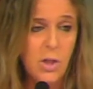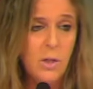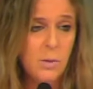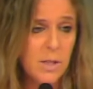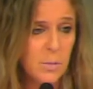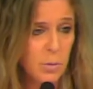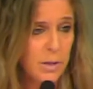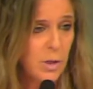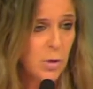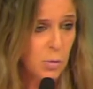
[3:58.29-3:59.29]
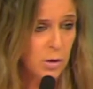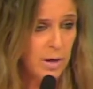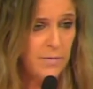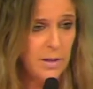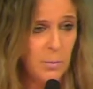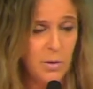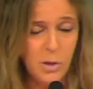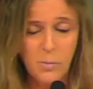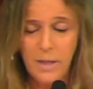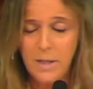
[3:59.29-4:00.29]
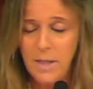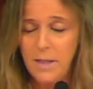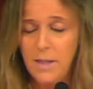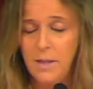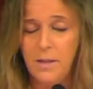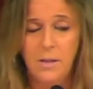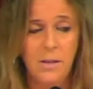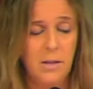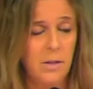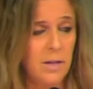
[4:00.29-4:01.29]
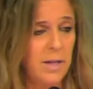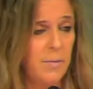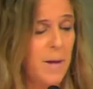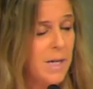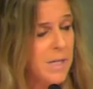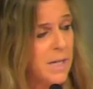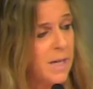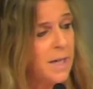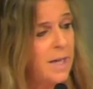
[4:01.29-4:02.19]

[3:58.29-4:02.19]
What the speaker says: because the British were having the British mandate in the land of Palestine,